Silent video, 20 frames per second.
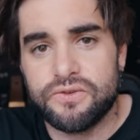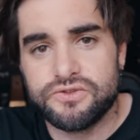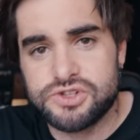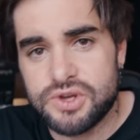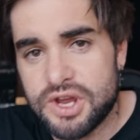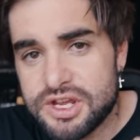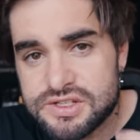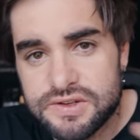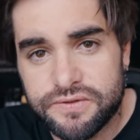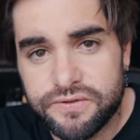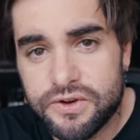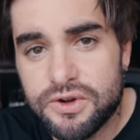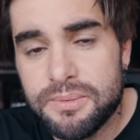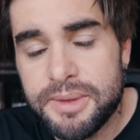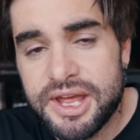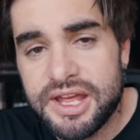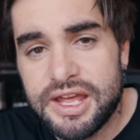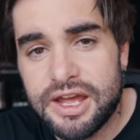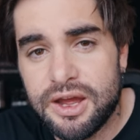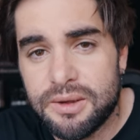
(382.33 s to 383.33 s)
So as a
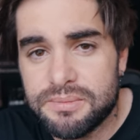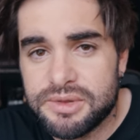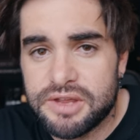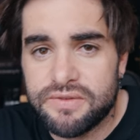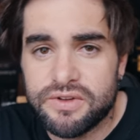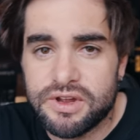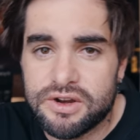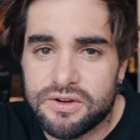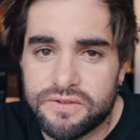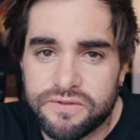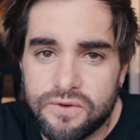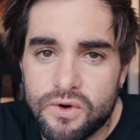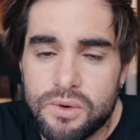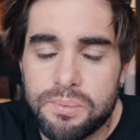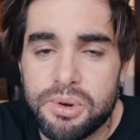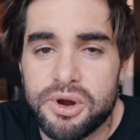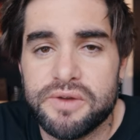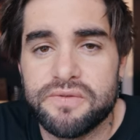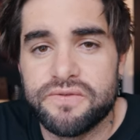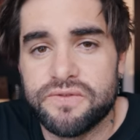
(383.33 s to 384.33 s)
filmmaker, I'm giving it a
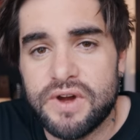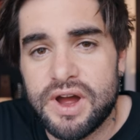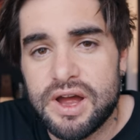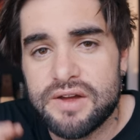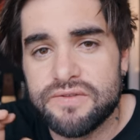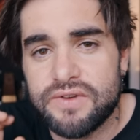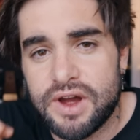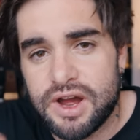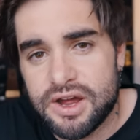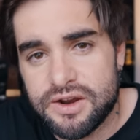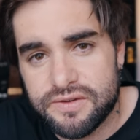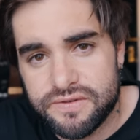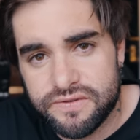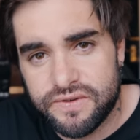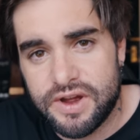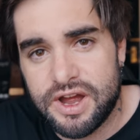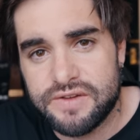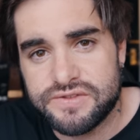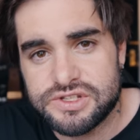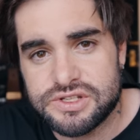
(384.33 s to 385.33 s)
4.5 out
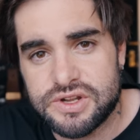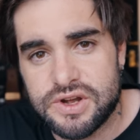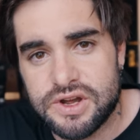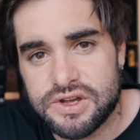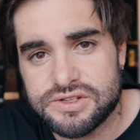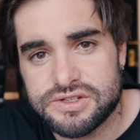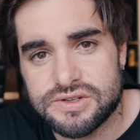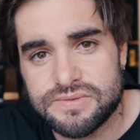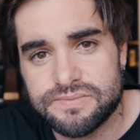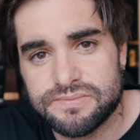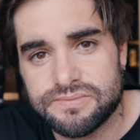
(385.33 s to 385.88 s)
of five stars.